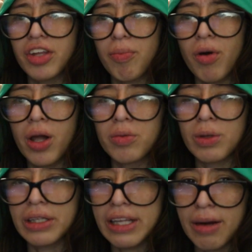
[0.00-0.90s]
to the point
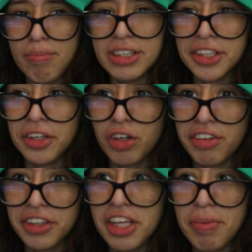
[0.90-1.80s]
where they're missing their two
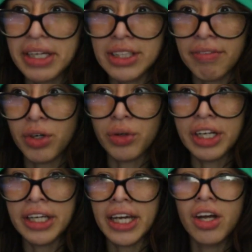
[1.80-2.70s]
front teeth because they haven't grown
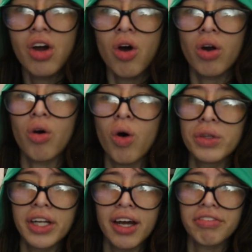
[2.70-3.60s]
in yet, or
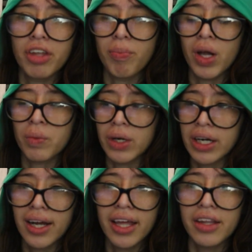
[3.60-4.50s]
old enough to the point
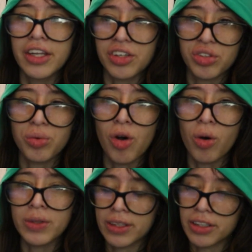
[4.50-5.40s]
where they're too
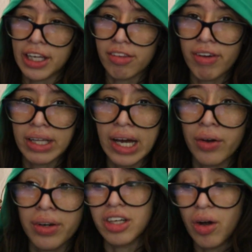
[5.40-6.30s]
old that their teeth fell
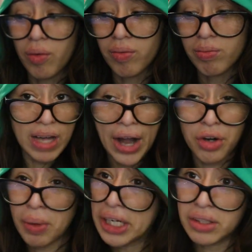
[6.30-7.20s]
out. So I don't
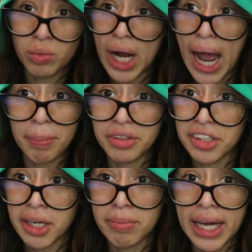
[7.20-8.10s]
know what happened
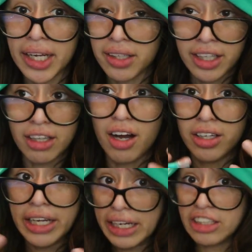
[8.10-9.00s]
to him that
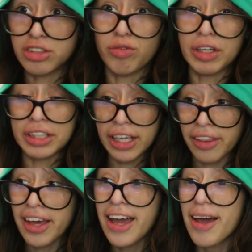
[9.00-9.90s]
he needs two front
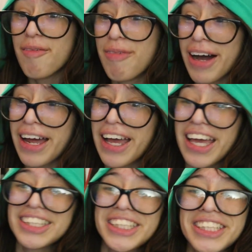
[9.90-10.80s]
teeth, but
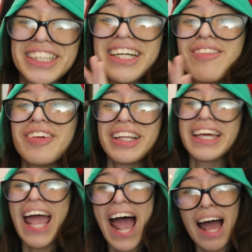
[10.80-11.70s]
it's just a
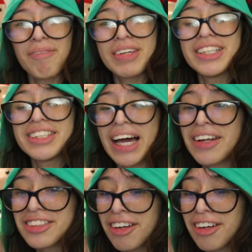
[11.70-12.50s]
really happy sounding